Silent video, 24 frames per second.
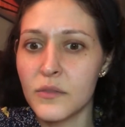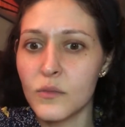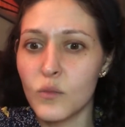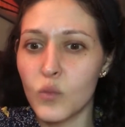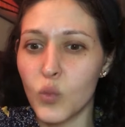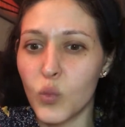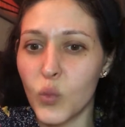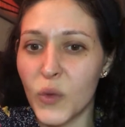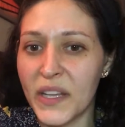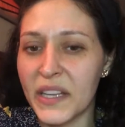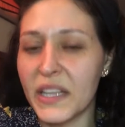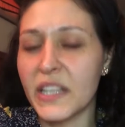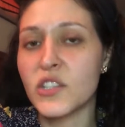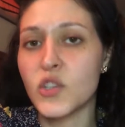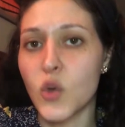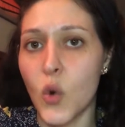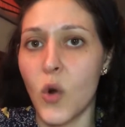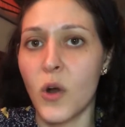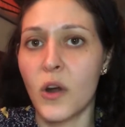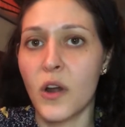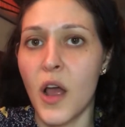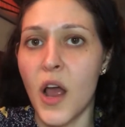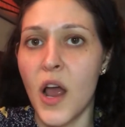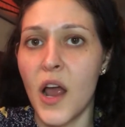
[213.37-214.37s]
really
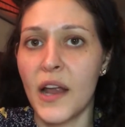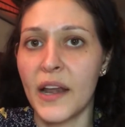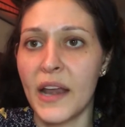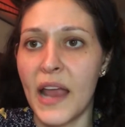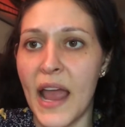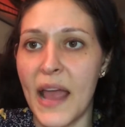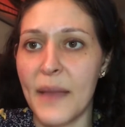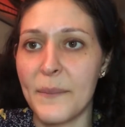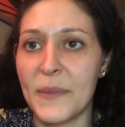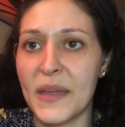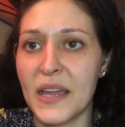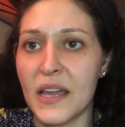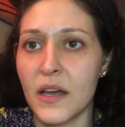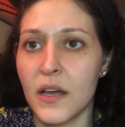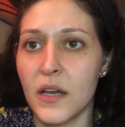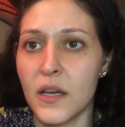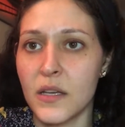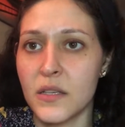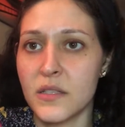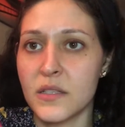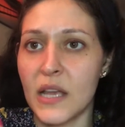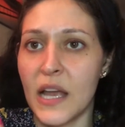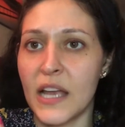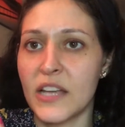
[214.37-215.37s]
torn on, because